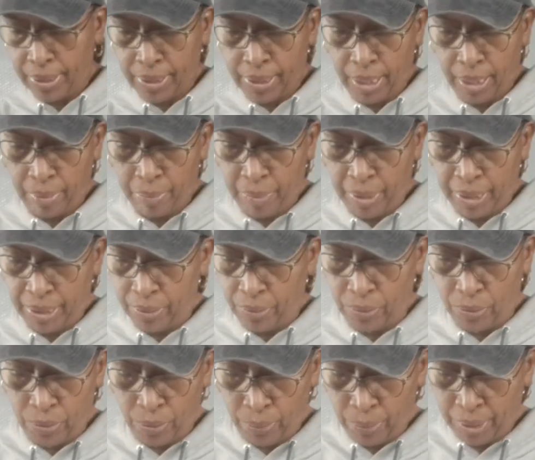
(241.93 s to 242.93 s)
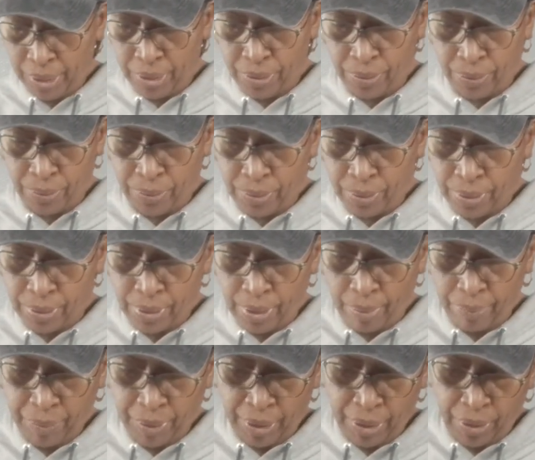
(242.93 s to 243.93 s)
to take my little tweezers or
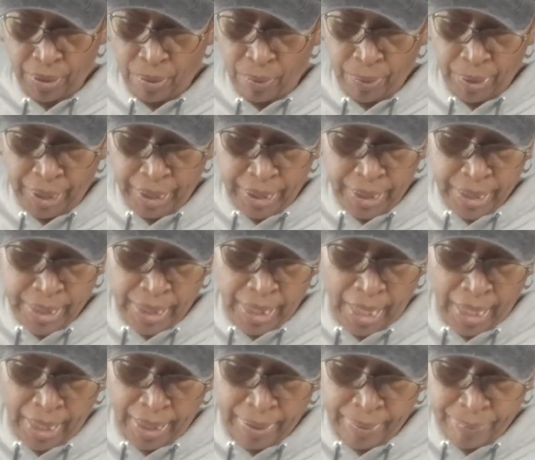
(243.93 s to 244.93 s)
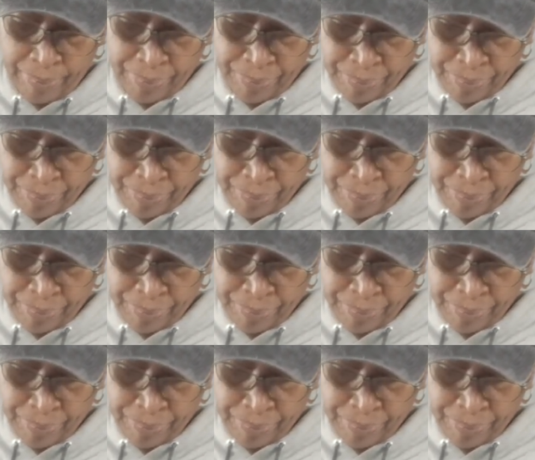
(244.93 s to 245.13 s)
something to go inside.